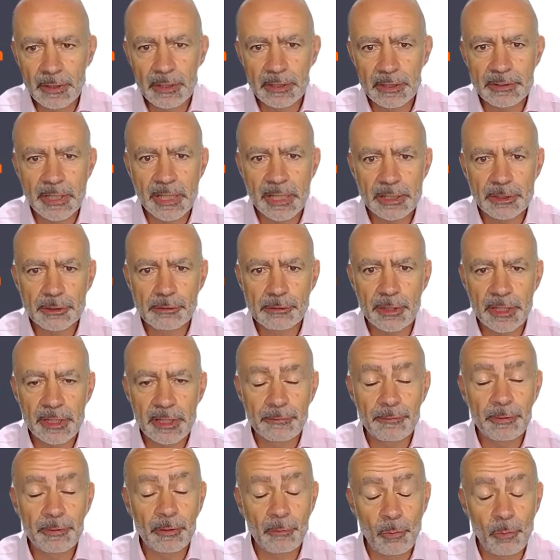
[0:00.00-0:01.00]
the tax credit
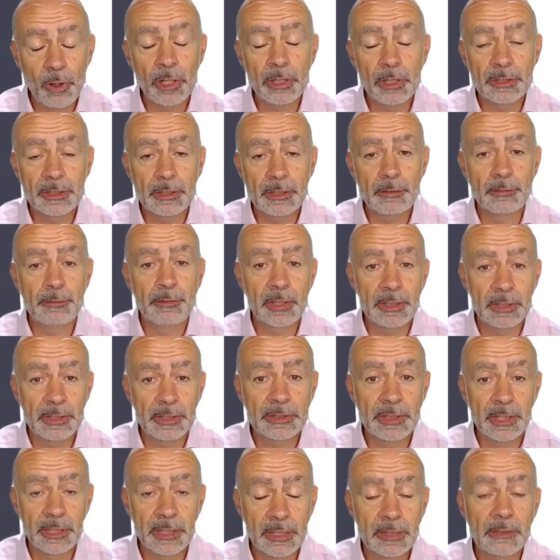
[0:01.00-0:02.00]
for the works that have
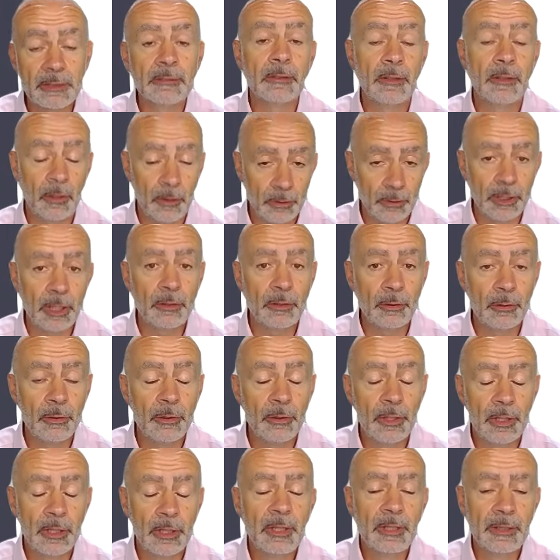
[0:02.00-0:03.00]
undertaken, although
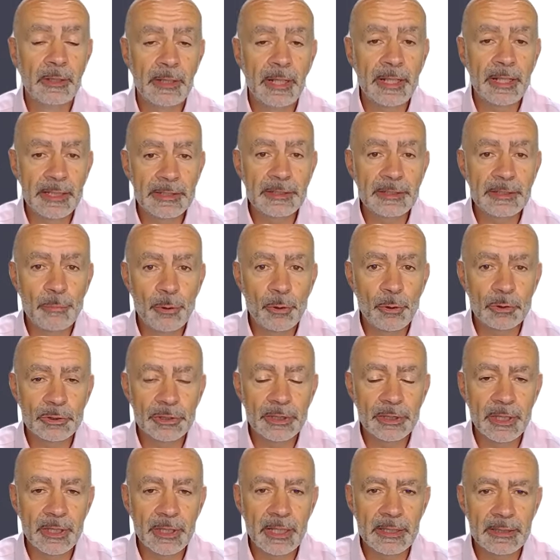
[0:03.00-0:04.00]
that is
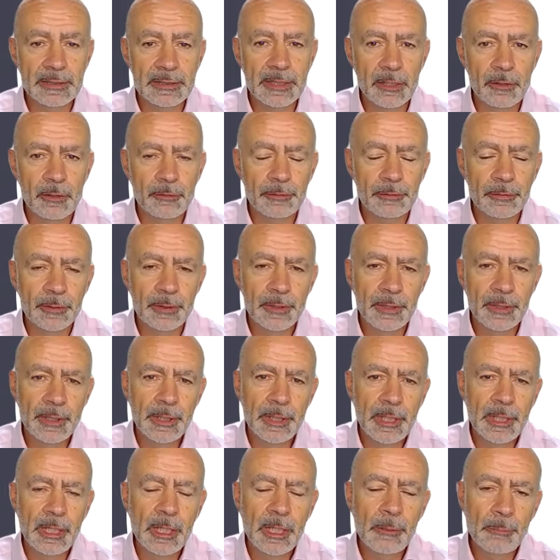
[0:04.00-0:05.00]
important in itself,
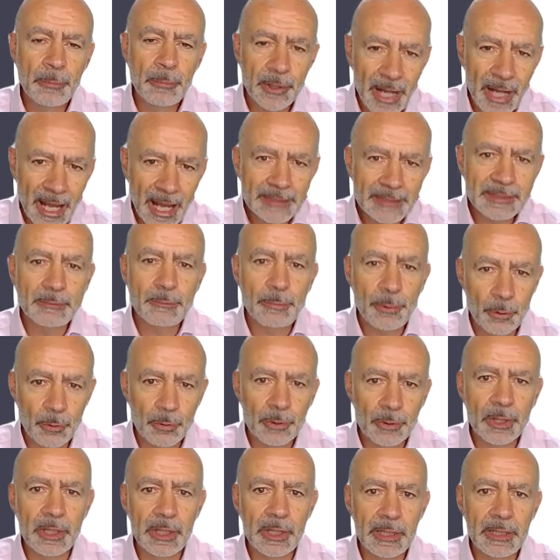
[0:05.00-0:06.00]
but as
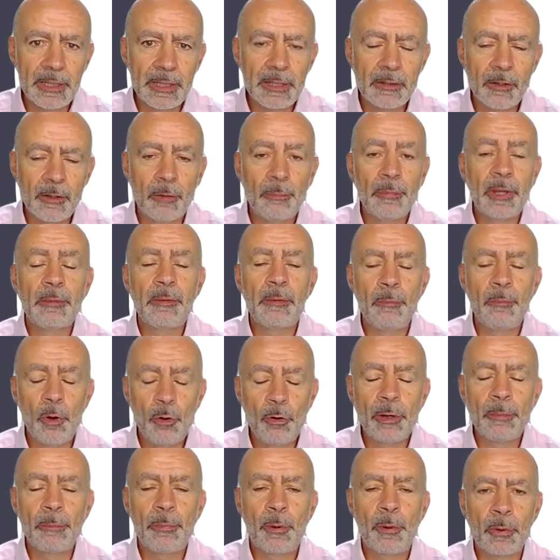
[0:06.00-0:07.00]
importantly, or maybe
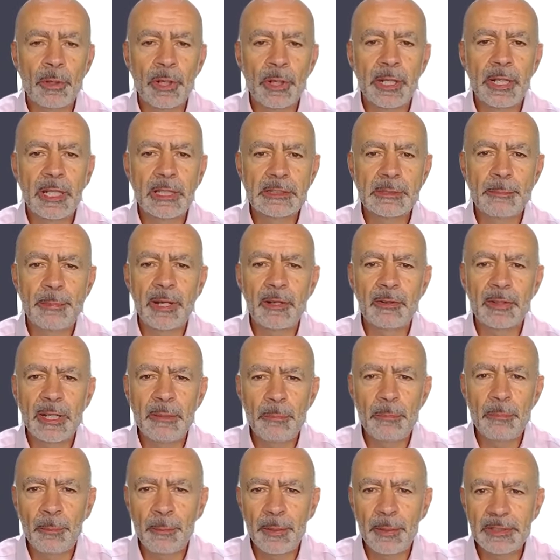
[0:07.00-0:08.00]
more importantly, it's about
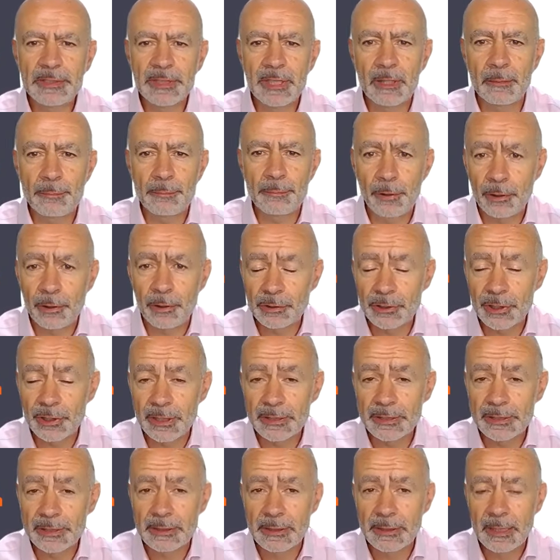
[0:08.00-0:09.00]
implementing a
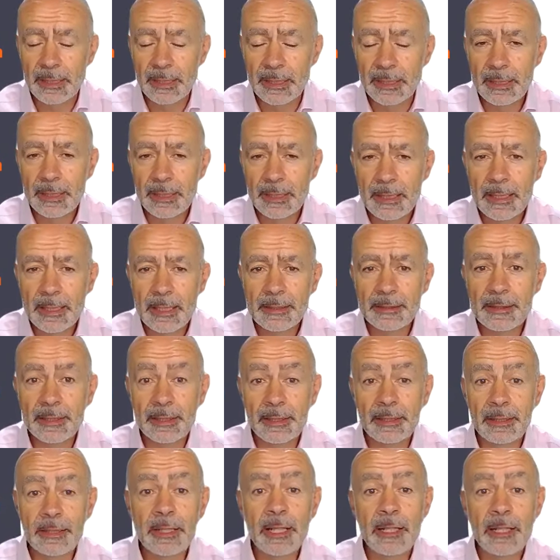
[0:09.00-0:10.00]
process that
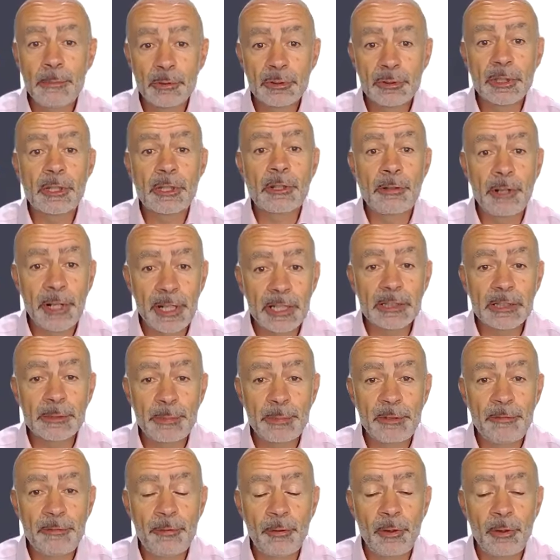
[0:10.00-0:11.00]
enables the credit to
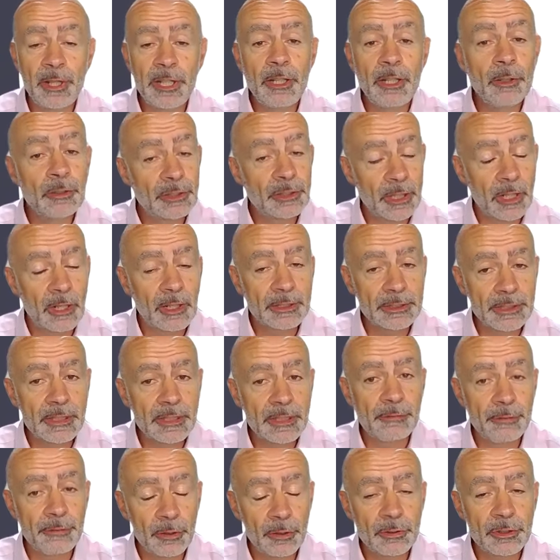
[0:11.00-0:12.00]
be fully utilised in
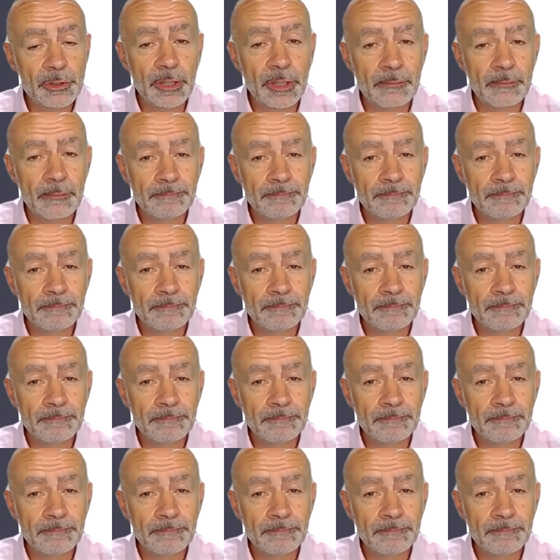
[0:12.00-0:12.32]
the future.